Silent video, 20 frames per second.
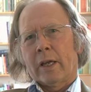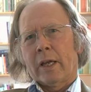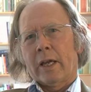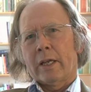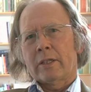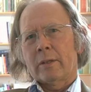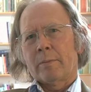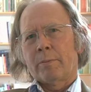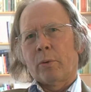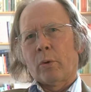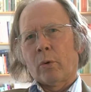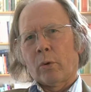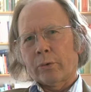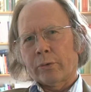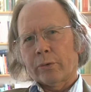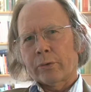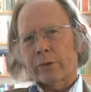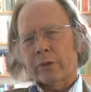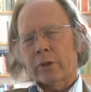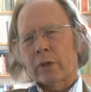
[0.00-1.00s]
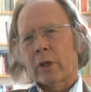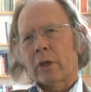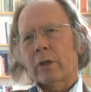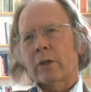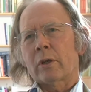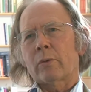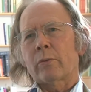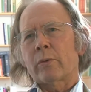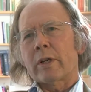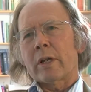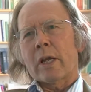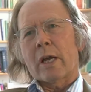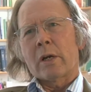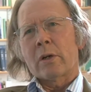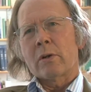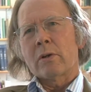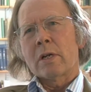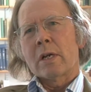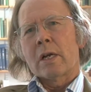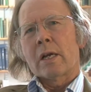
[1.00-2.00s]
It's important that we
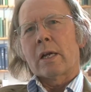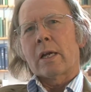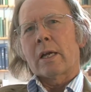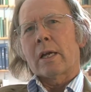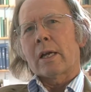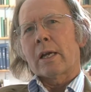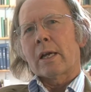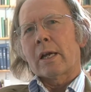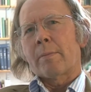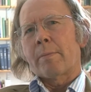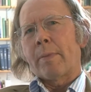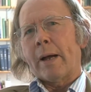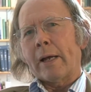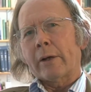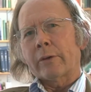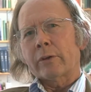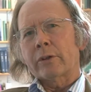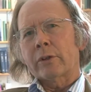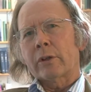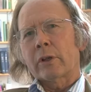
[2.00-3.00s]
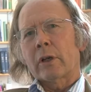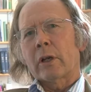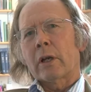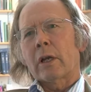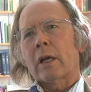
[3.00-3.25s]
know about